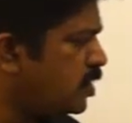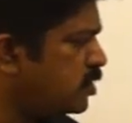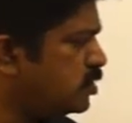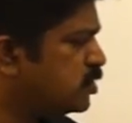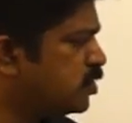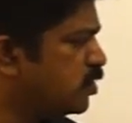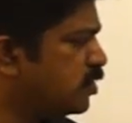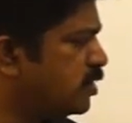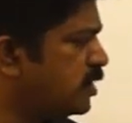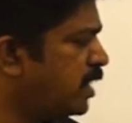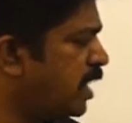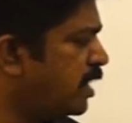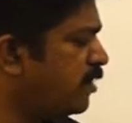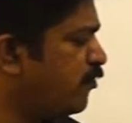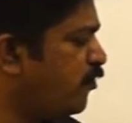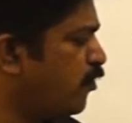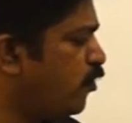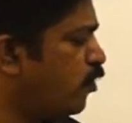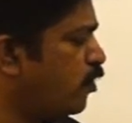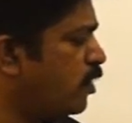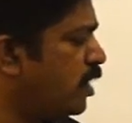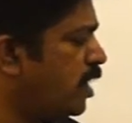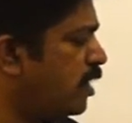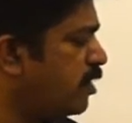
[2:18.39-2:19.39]
So that
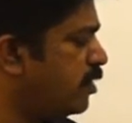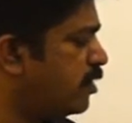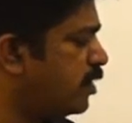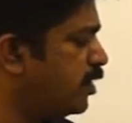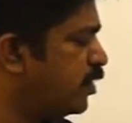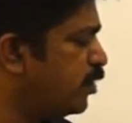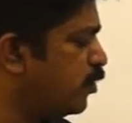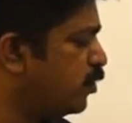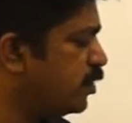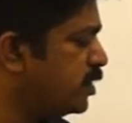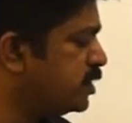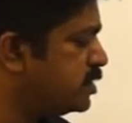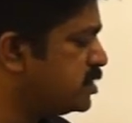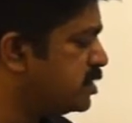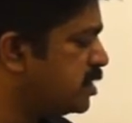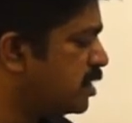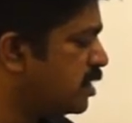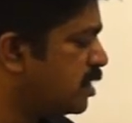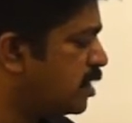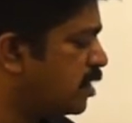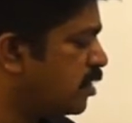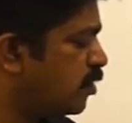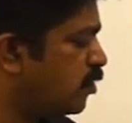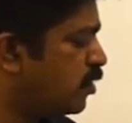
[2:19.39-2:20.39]
400 units,
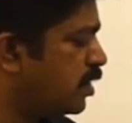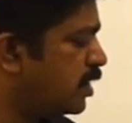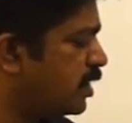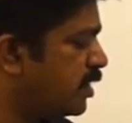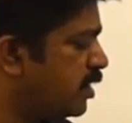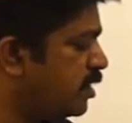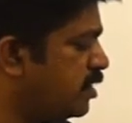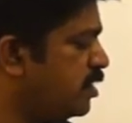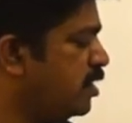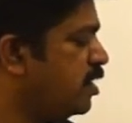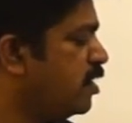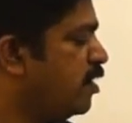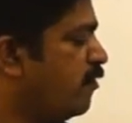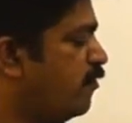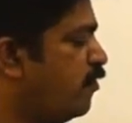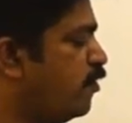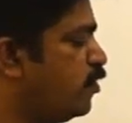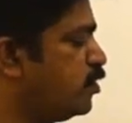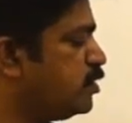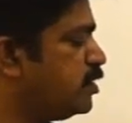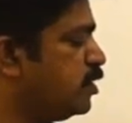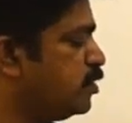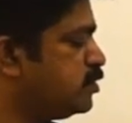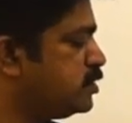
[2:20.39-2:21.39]
look at here,
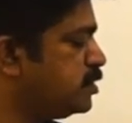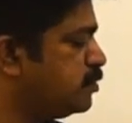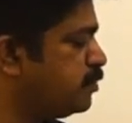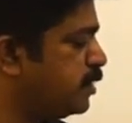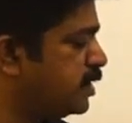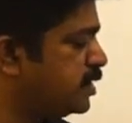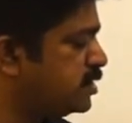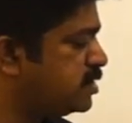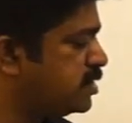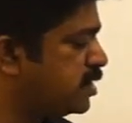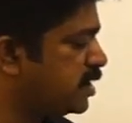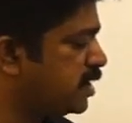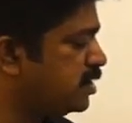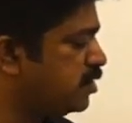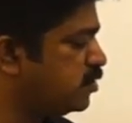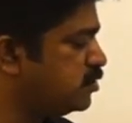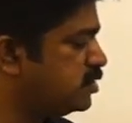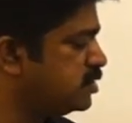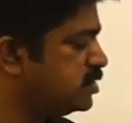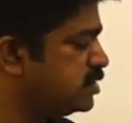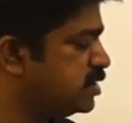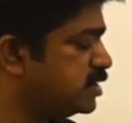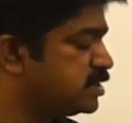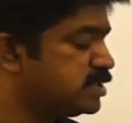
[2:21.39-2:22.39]
4,000 minus
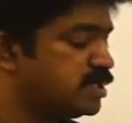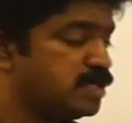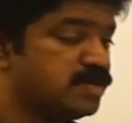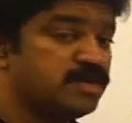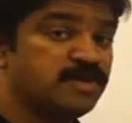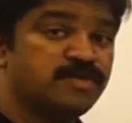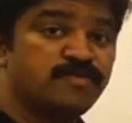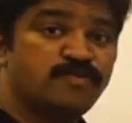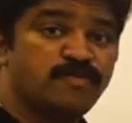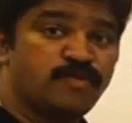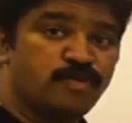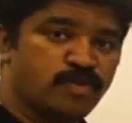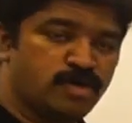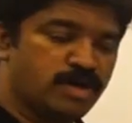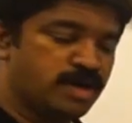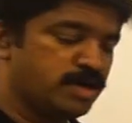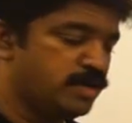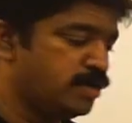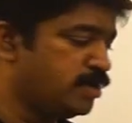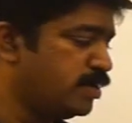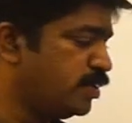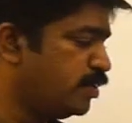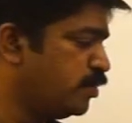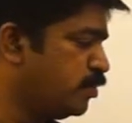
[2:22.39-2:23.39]
3,600,
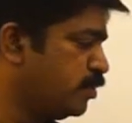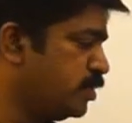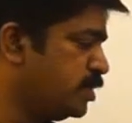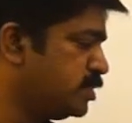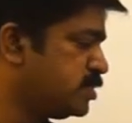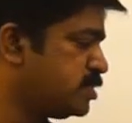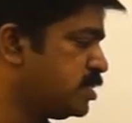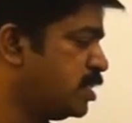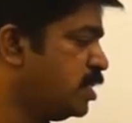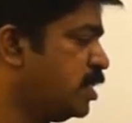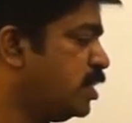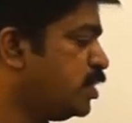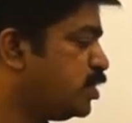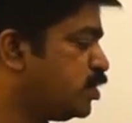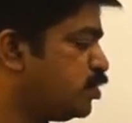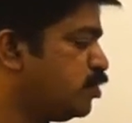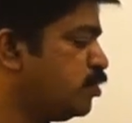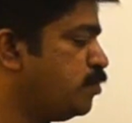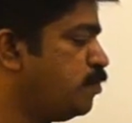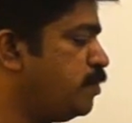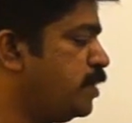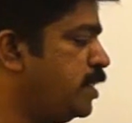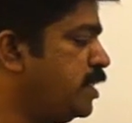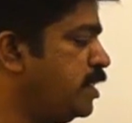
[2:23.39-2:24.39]
400 units
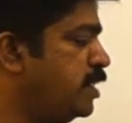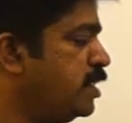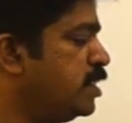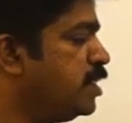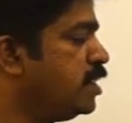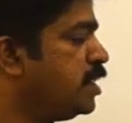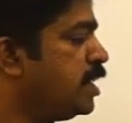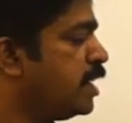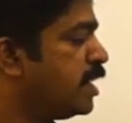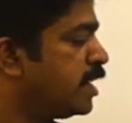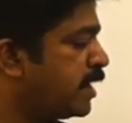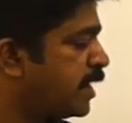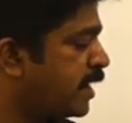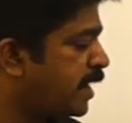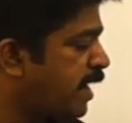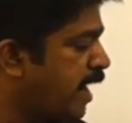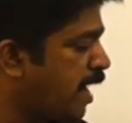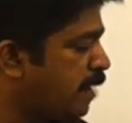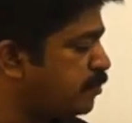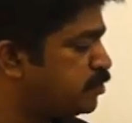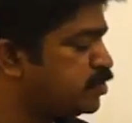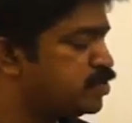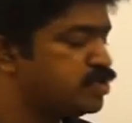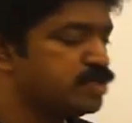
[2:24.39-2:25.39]
should be
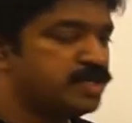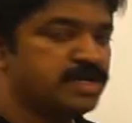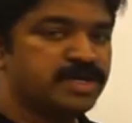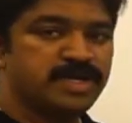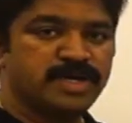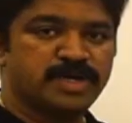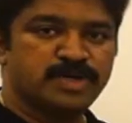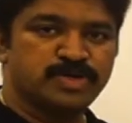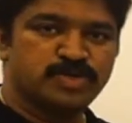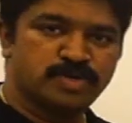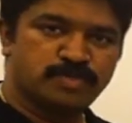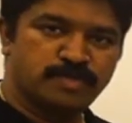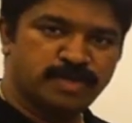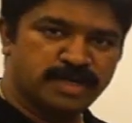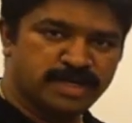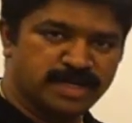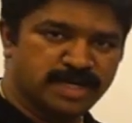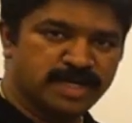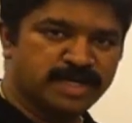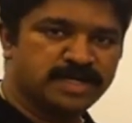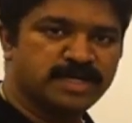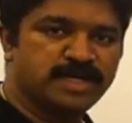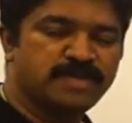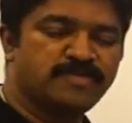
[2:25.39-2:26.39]
captured here, should be
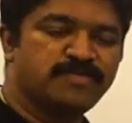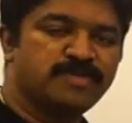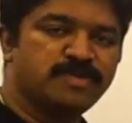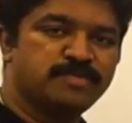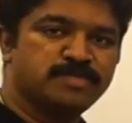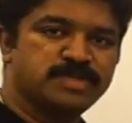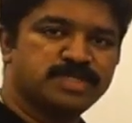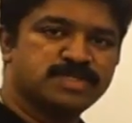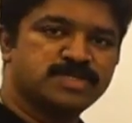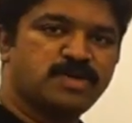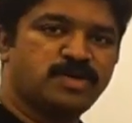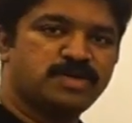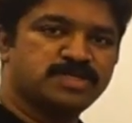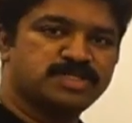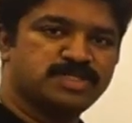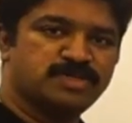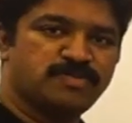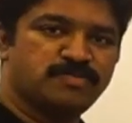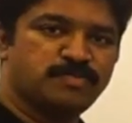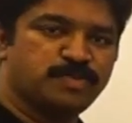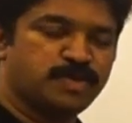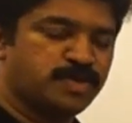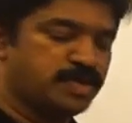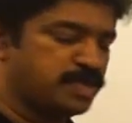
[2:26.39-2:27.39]
deducted from this cost
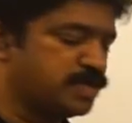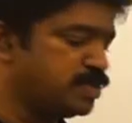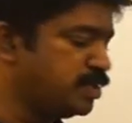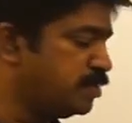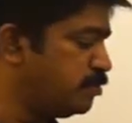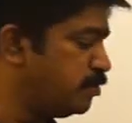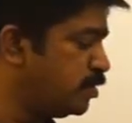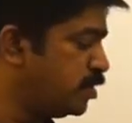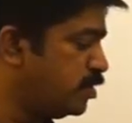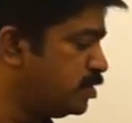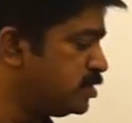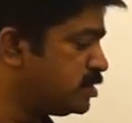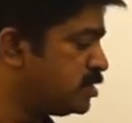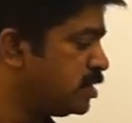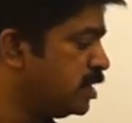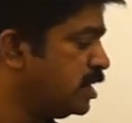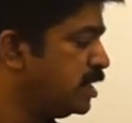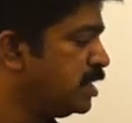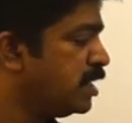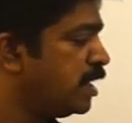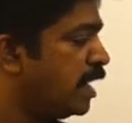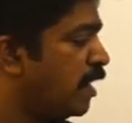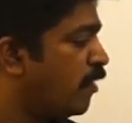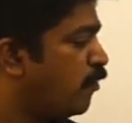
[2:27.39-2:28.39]
of production, because
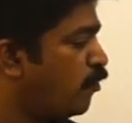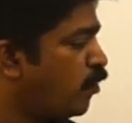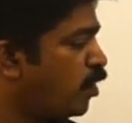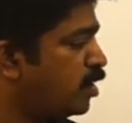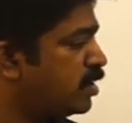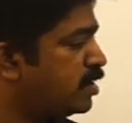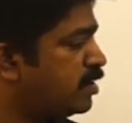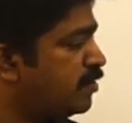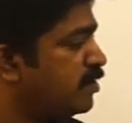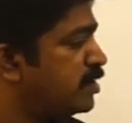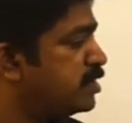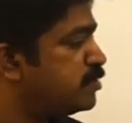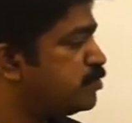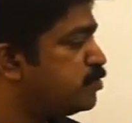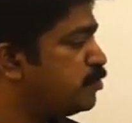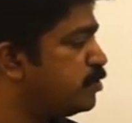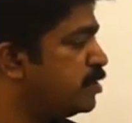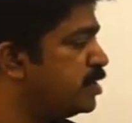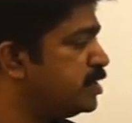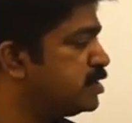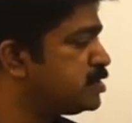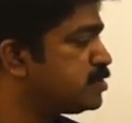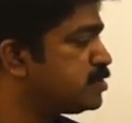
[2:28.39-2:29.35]
whatever